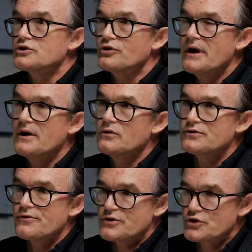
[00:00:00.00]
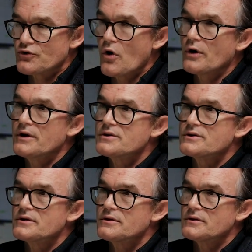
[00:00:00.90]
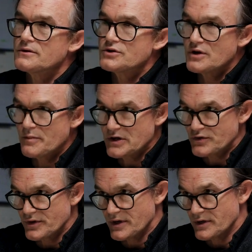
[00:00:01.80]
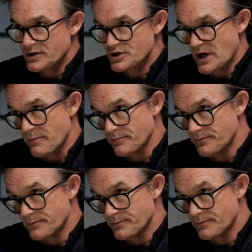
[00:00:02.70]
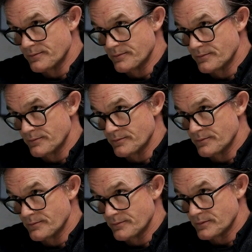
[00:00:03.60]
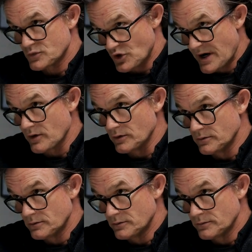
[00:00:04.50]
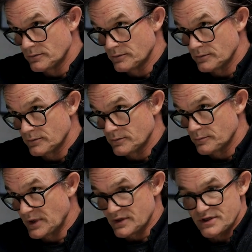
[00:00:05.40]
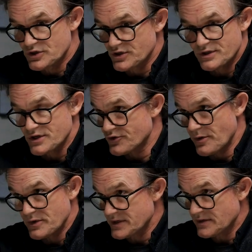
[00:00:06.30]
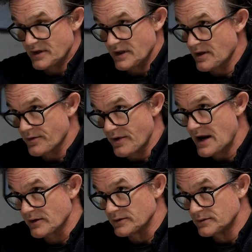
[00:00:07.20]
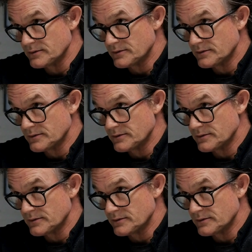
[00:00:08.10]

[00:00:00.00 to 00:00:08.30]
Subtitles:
Triangles are the strongest geometric shape, triangle, because it just distributes it to the other angle.